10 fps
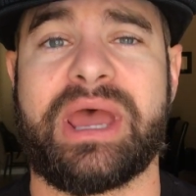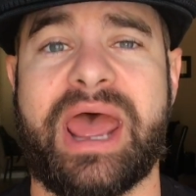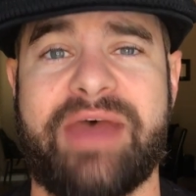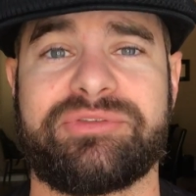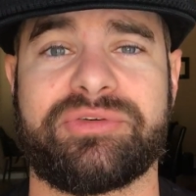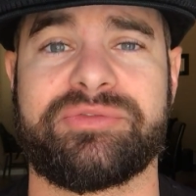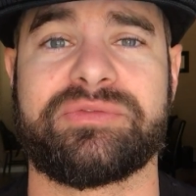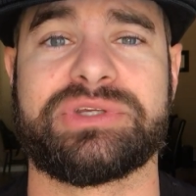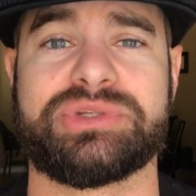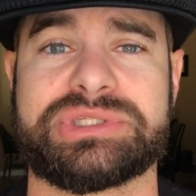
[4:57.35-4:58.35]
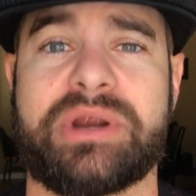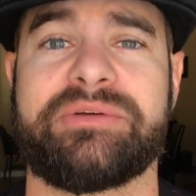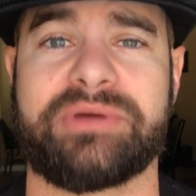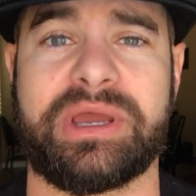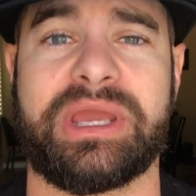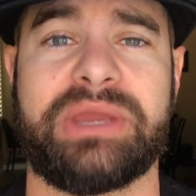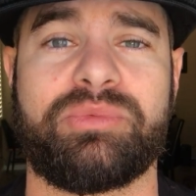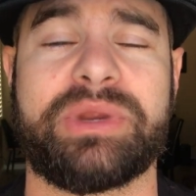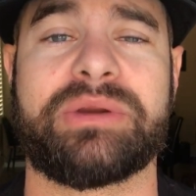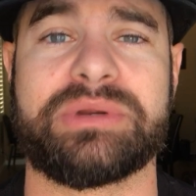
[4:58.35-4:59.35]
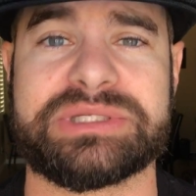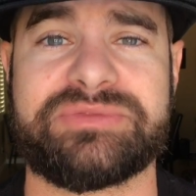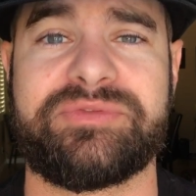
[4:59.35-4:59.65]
after you start a rigorous